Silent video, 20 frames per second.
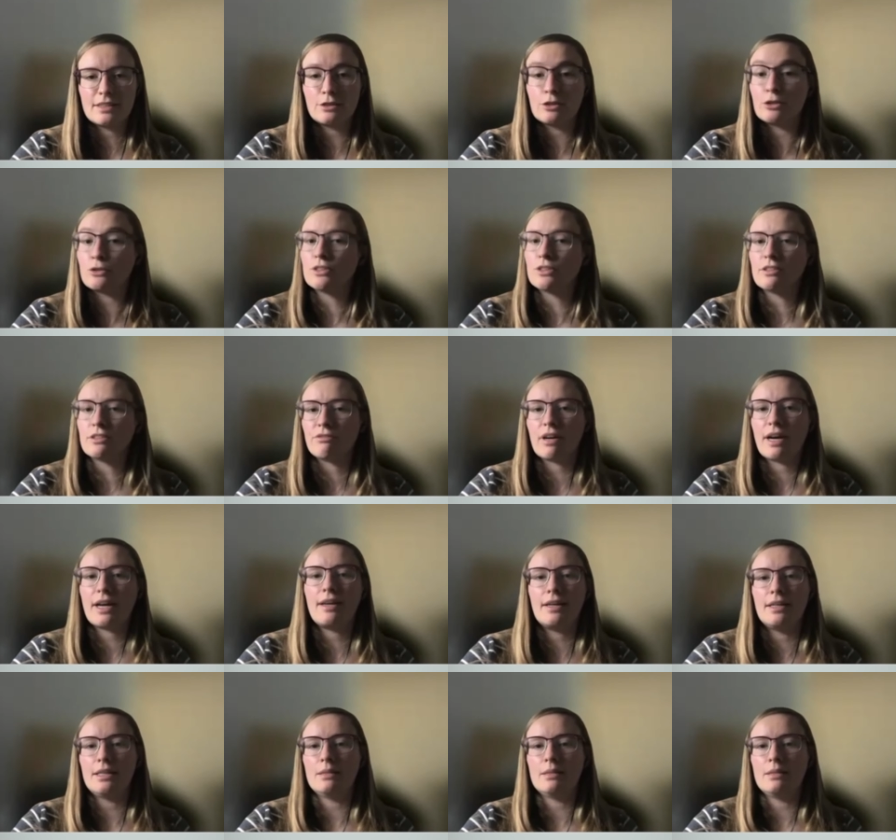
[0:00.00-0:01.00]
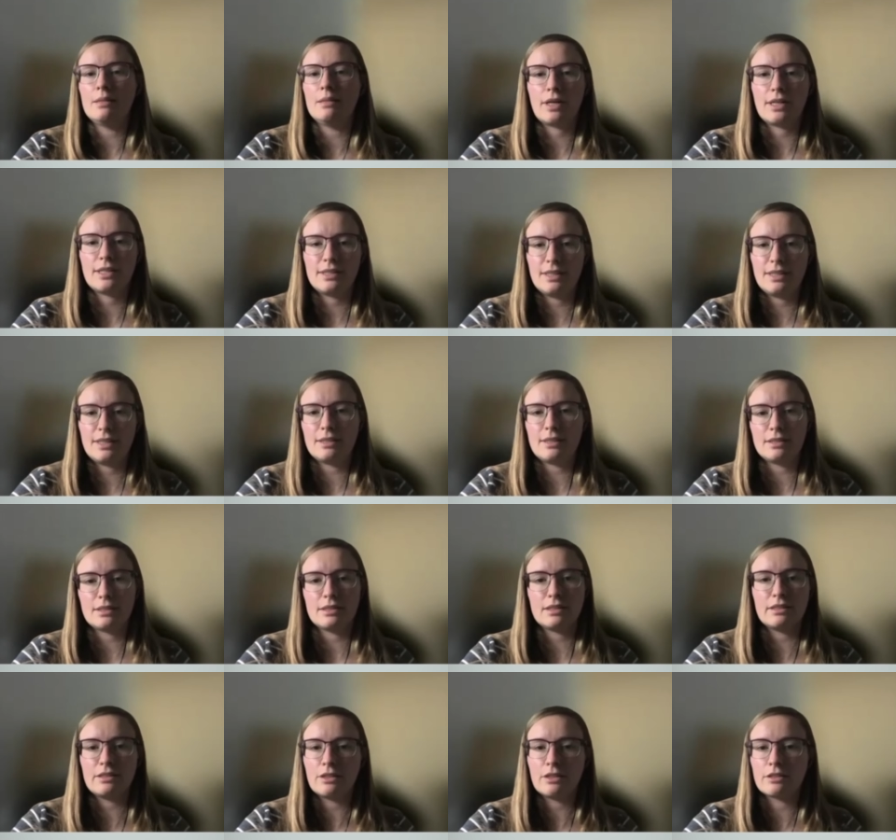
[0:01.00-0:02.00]
don't divide anymore. I think
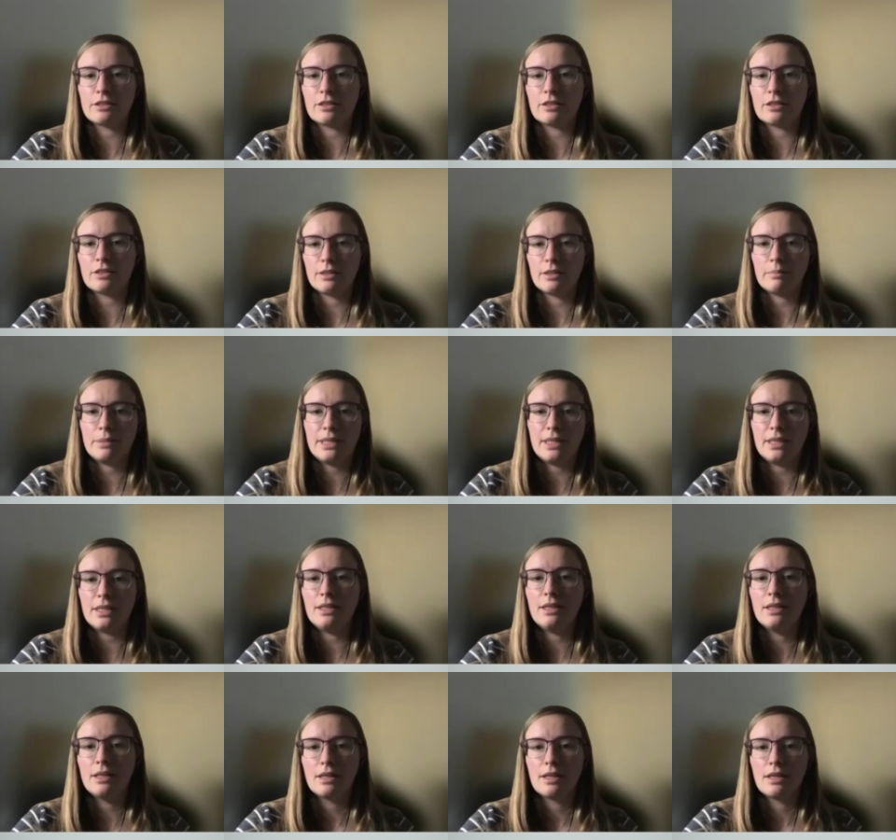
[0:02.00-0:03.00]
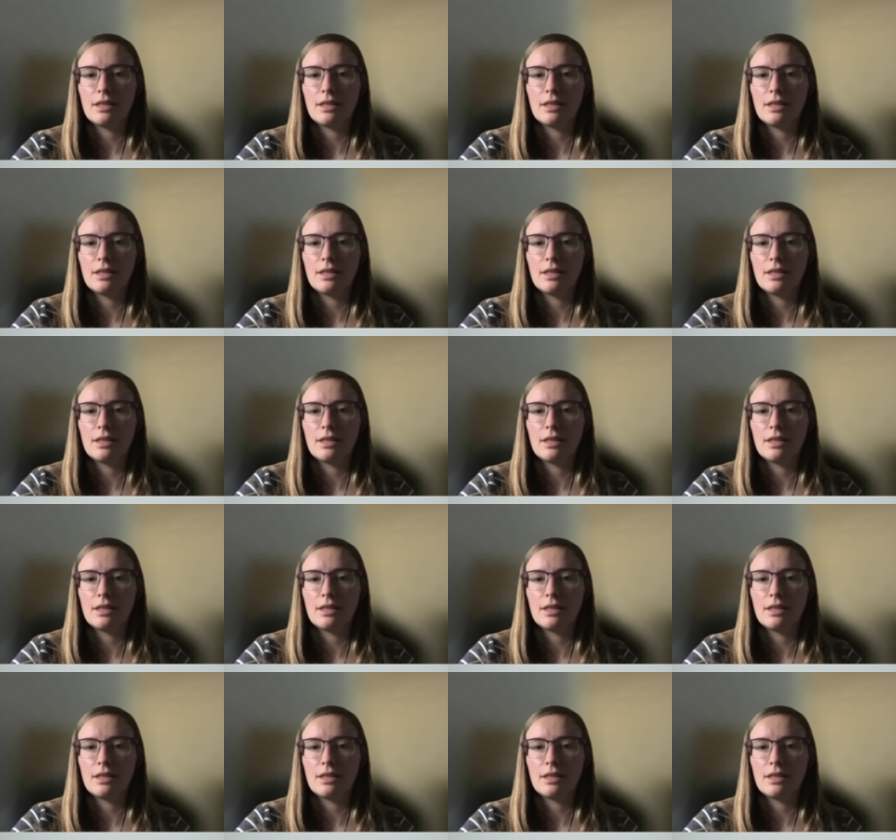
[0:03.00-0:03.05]
this is not gonna be,